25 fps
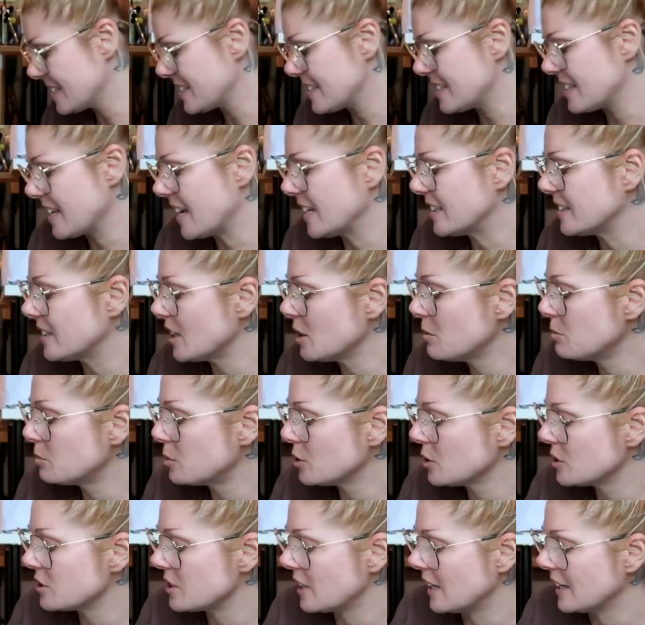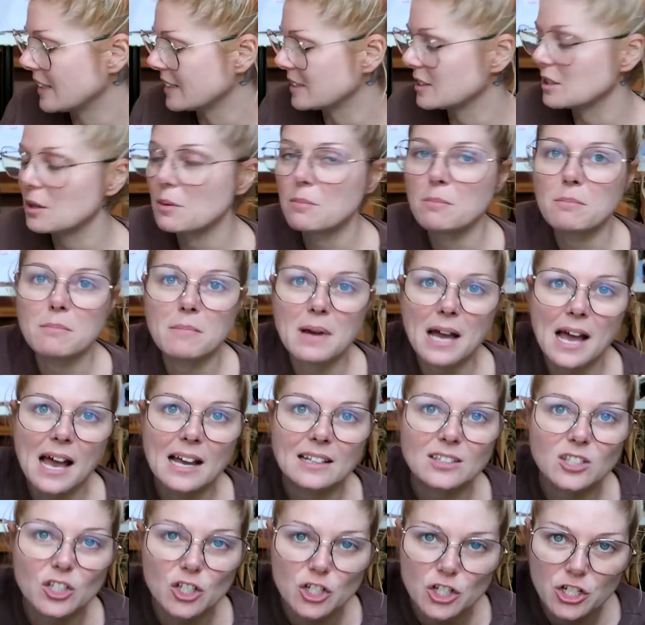Set and Protect
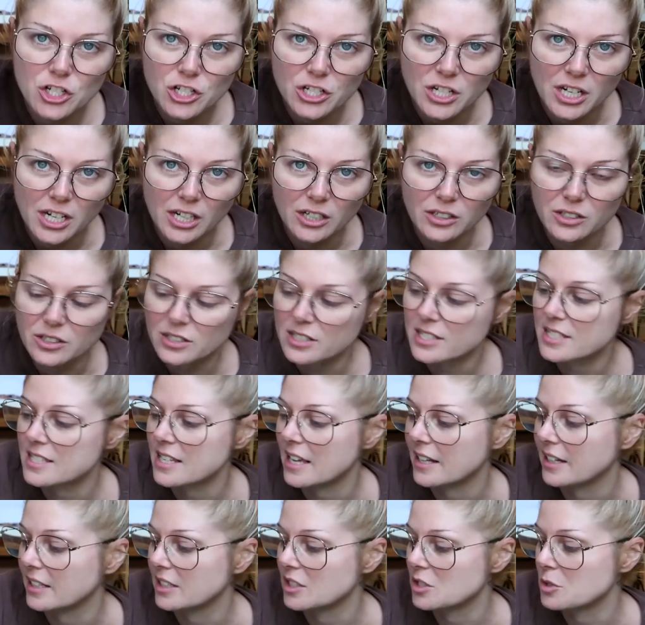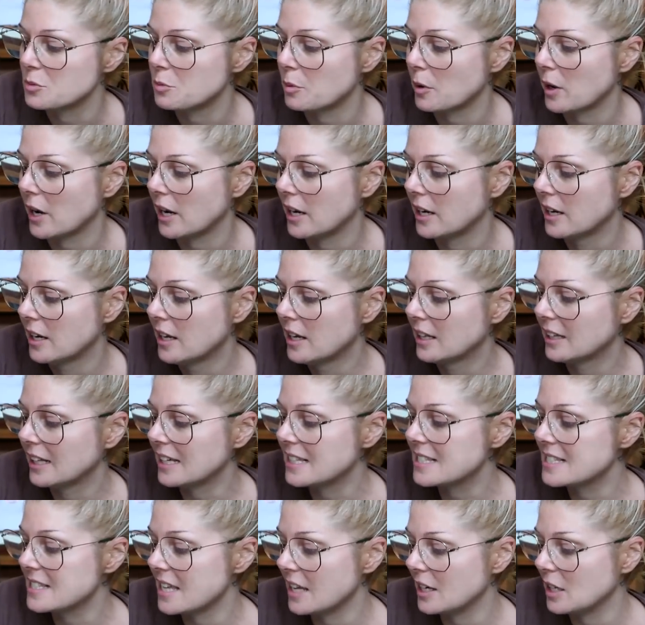Matte Sheer Setting Spray,
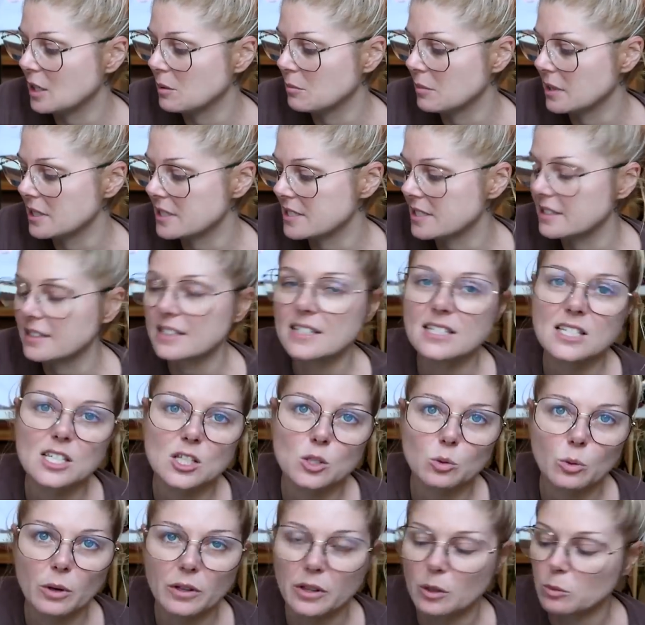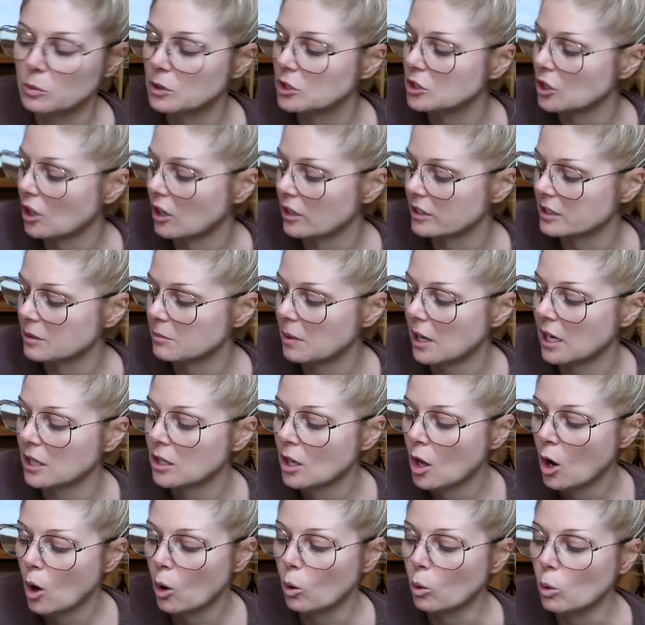like setting mist. This is the one that we talked
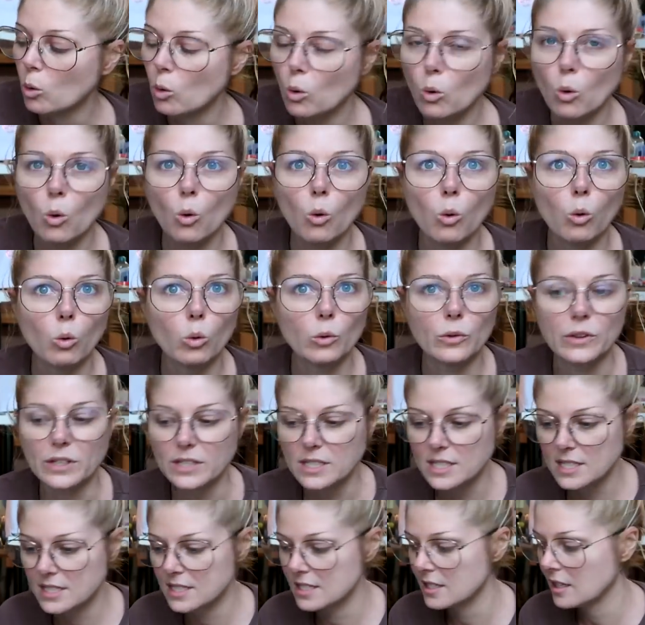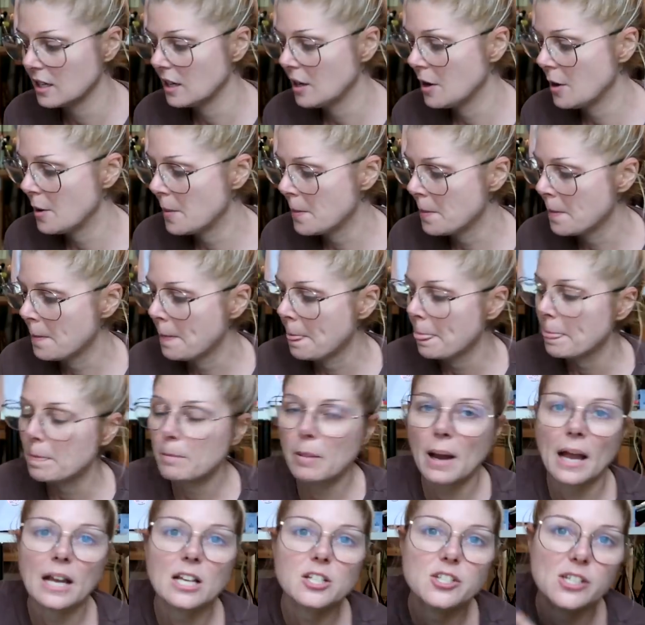about. Ooh, this
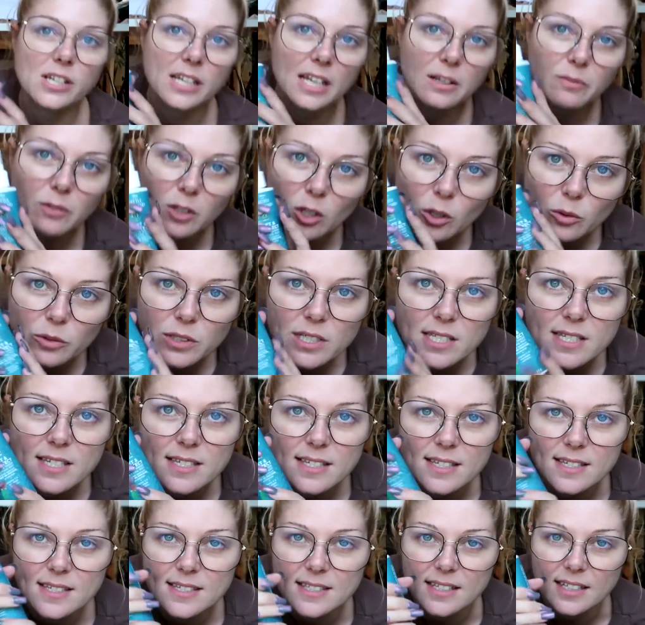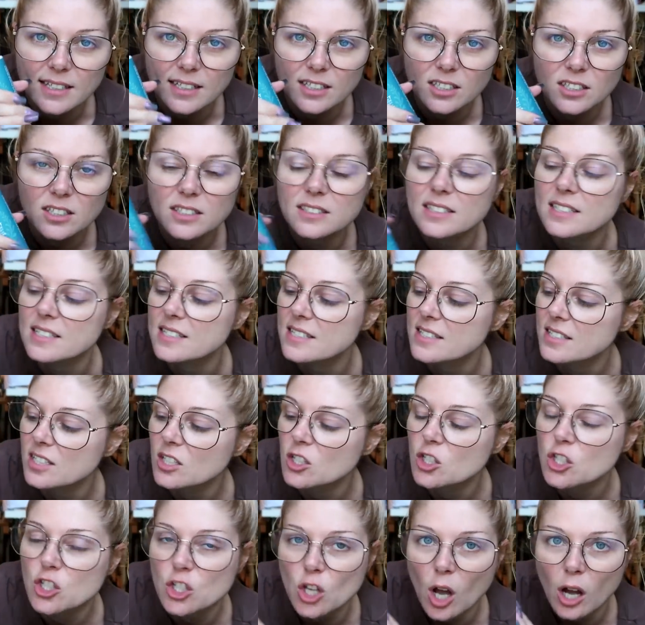packaging, even though this is a sticker, this is
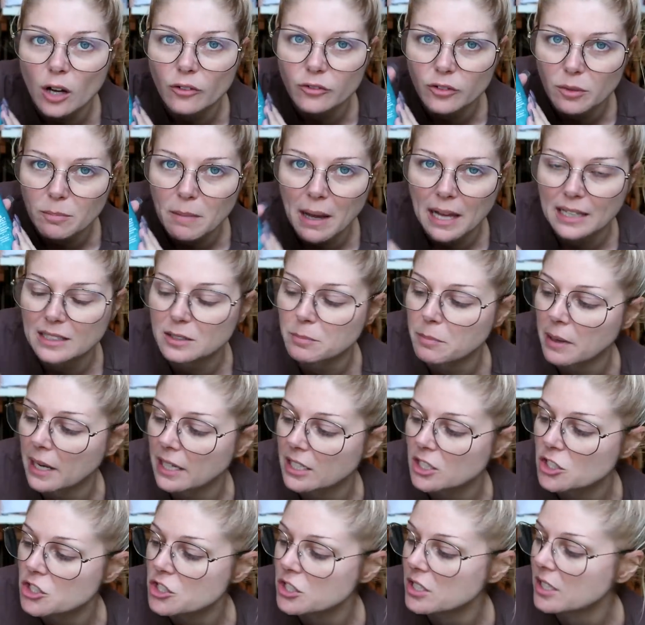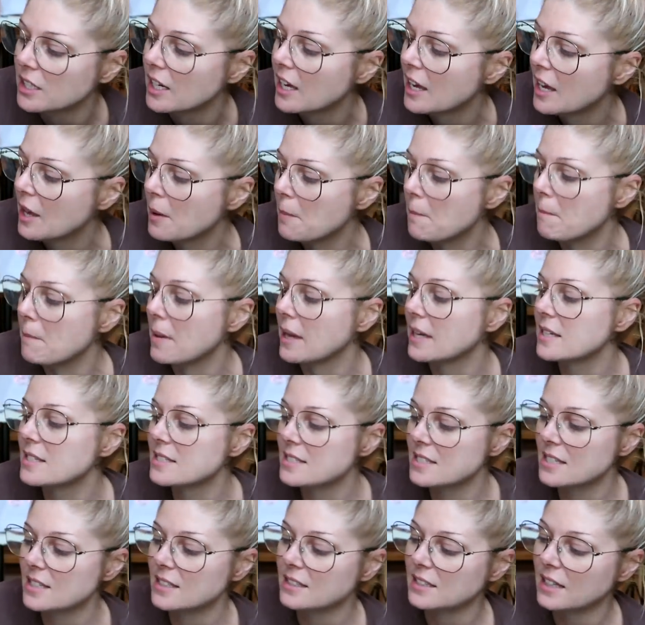a soft matte packaging,
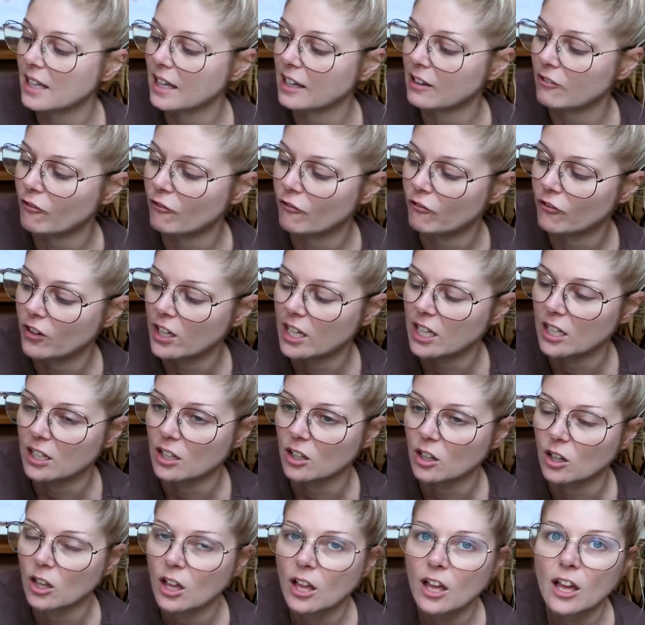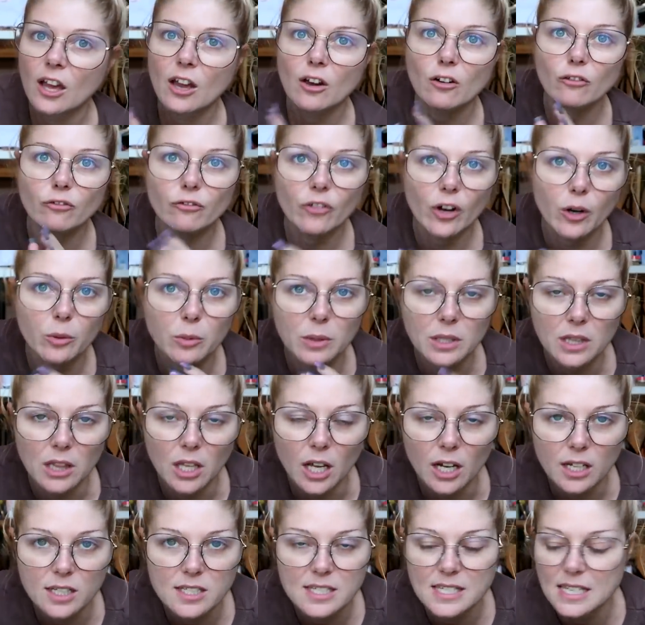makes it like feel very
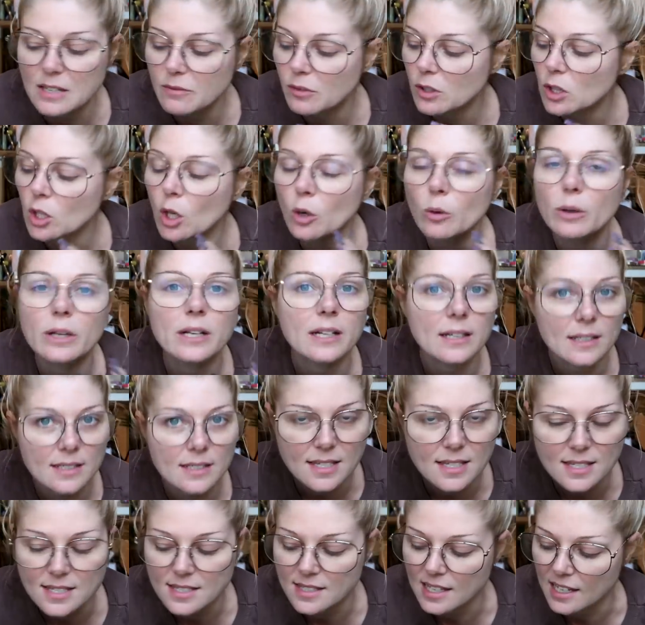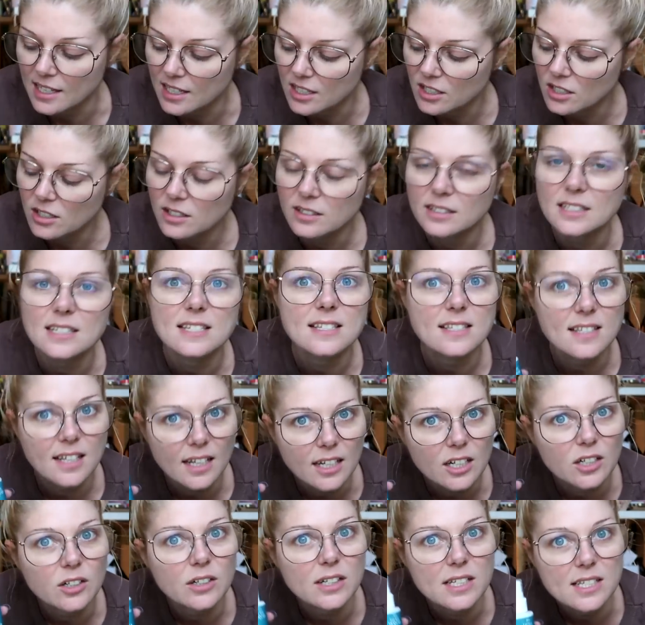luxe. Even though it a sticker, the
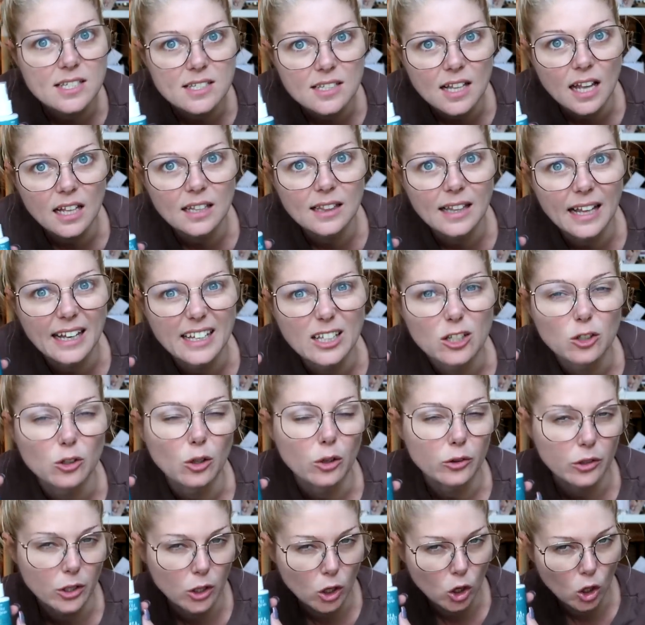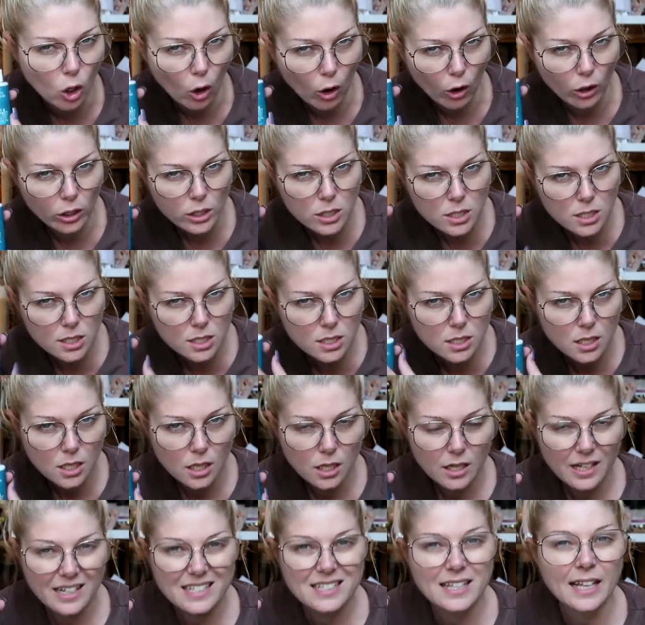sticker is that, like, you know, the NARS.
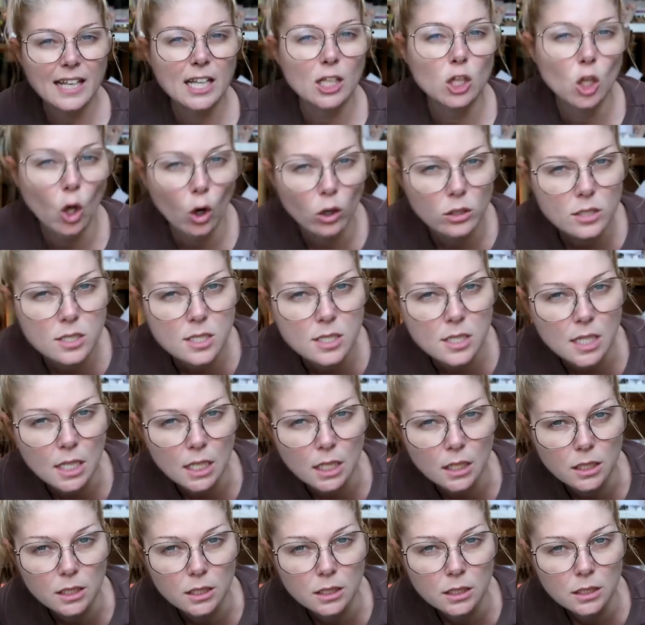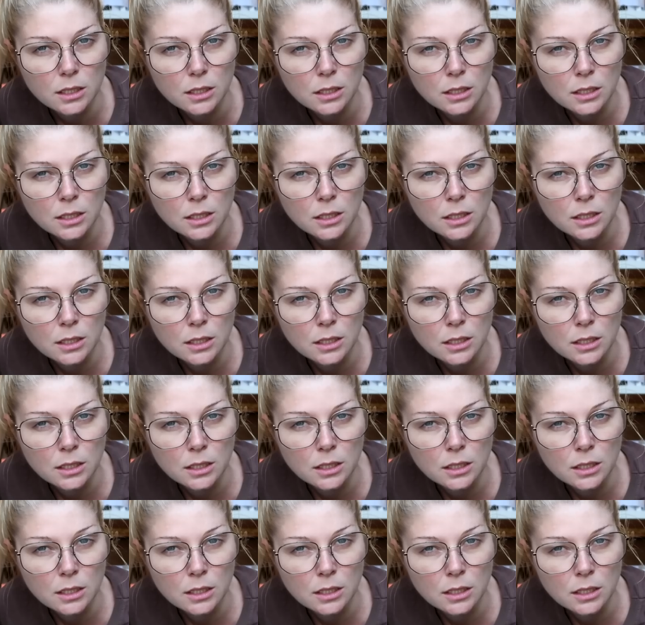It's like a NARS sticker.